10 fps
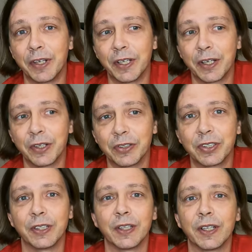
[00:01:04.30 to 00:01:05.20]

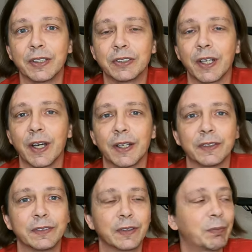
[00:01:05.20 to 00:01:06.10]
videos, getting things
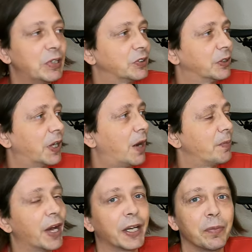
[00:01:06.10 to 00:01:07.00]
basically
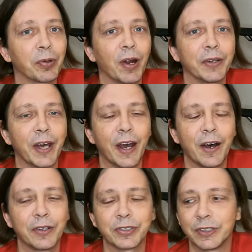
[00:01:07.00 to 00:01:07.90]
caught back up around the
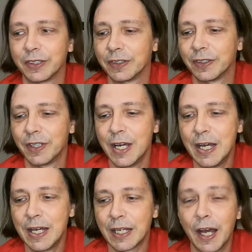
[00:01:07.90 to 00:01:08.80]
house, and
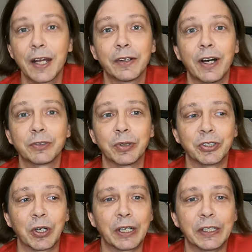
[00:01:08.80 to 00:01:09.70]
kind of lost my
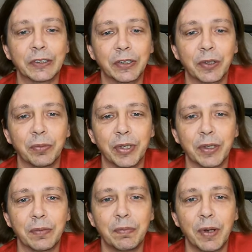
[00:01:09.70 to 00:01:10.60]
training a little bit.